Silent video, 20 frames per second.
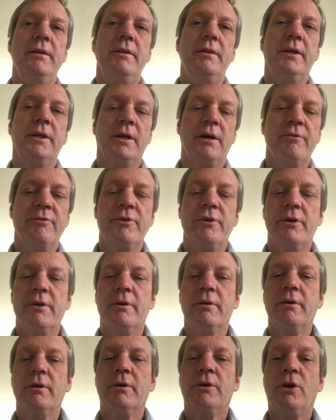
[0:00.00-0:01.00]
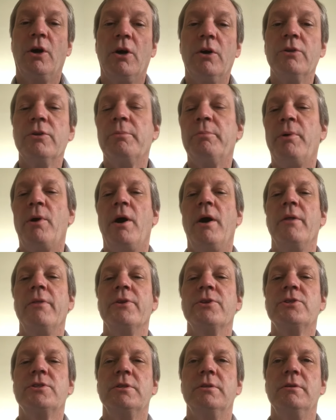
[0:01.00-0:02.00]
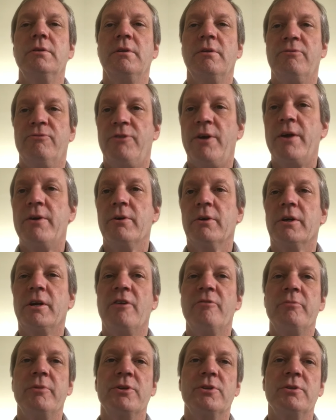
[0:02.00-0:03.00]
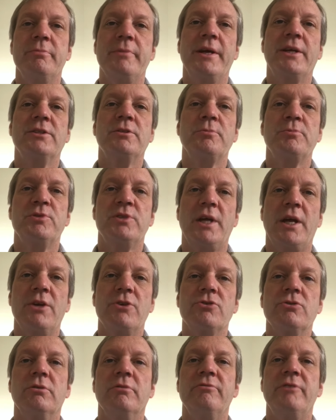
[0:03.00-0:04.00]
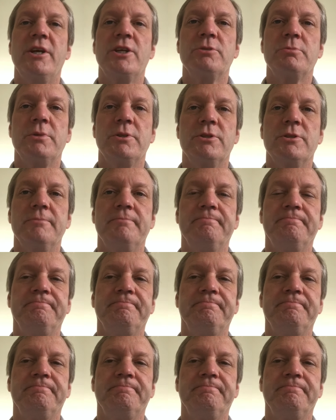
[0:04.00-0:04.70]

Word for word: The governor called upon the, the federal government to make substantial investments.